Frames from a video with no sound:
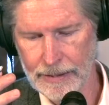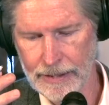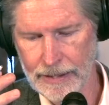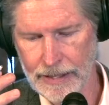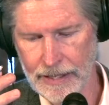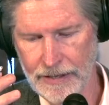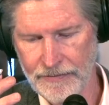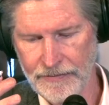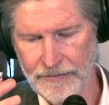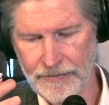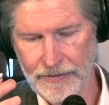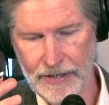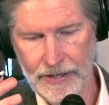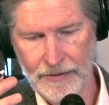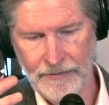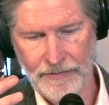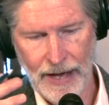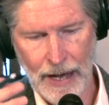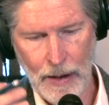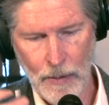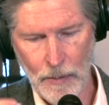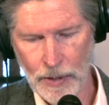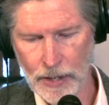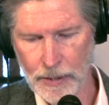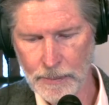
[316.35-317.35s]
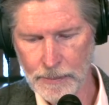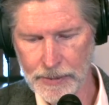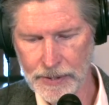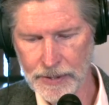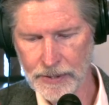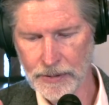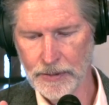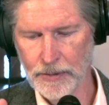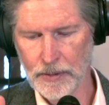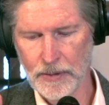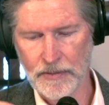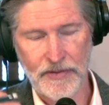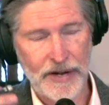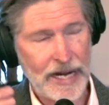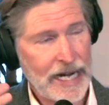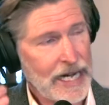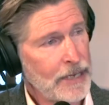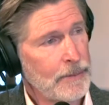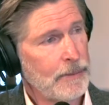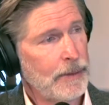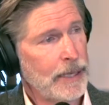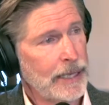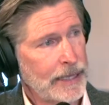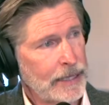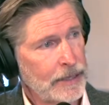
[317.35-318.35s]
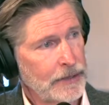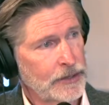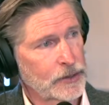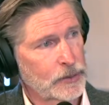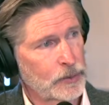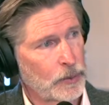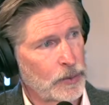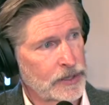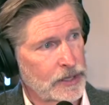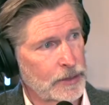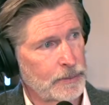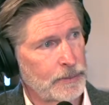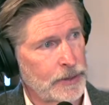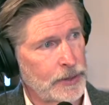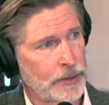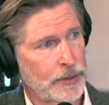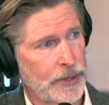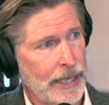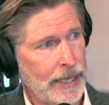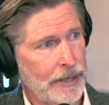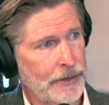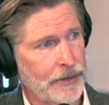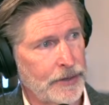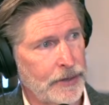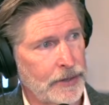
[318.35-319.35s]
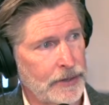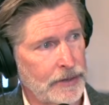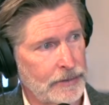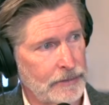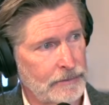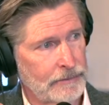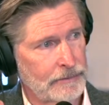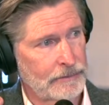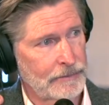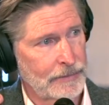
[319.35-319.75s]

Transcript: if I want to build, or if anybody else wants to build out there